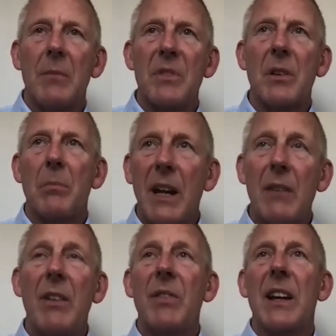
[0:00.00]
So my
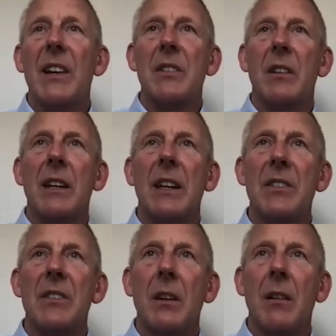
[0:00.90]
reflection on it
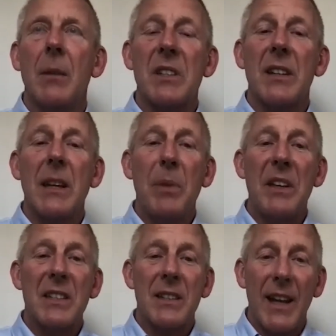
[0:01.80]
is, I'm
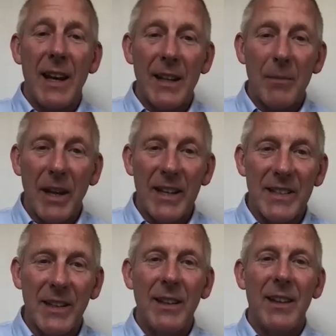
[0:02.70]
sleeping slightly
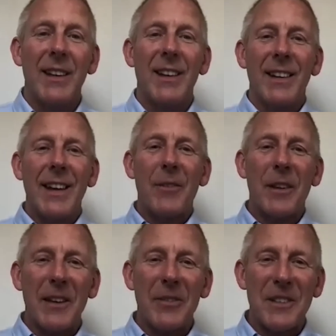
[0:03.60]
better
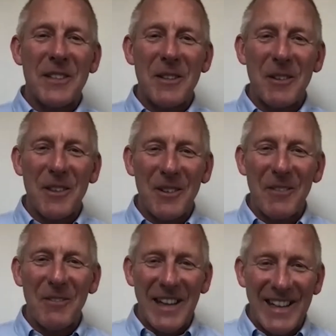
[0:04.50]
even after 2 or
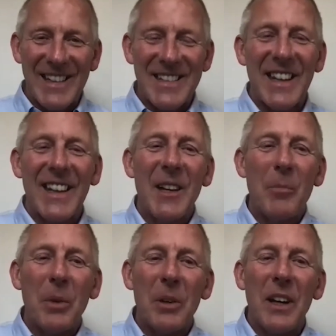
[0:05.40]
3 weeks,
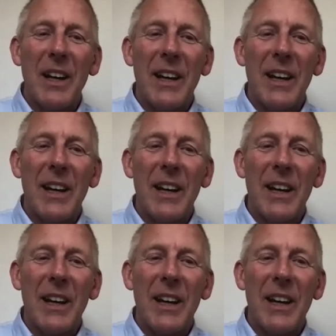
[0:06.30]
but